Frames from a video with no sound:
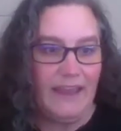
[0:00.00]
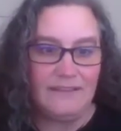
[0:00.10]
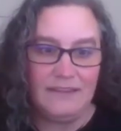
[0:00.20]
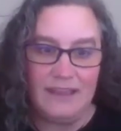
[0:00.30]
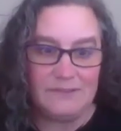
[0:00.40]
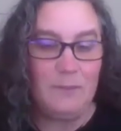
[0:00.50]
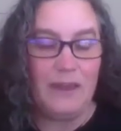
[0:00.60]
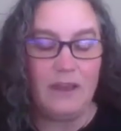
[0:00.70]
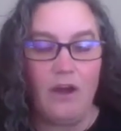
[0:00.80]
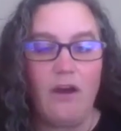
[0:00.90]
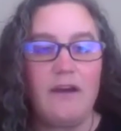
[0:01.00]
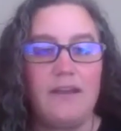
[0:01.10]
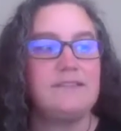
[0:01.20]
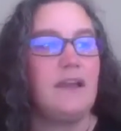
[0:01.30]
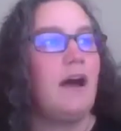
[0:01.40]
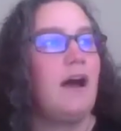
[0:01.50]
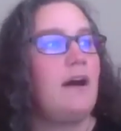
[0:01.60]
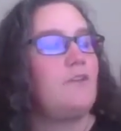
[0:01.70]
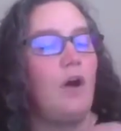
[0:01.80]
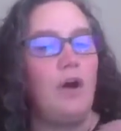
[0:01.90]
And it's because of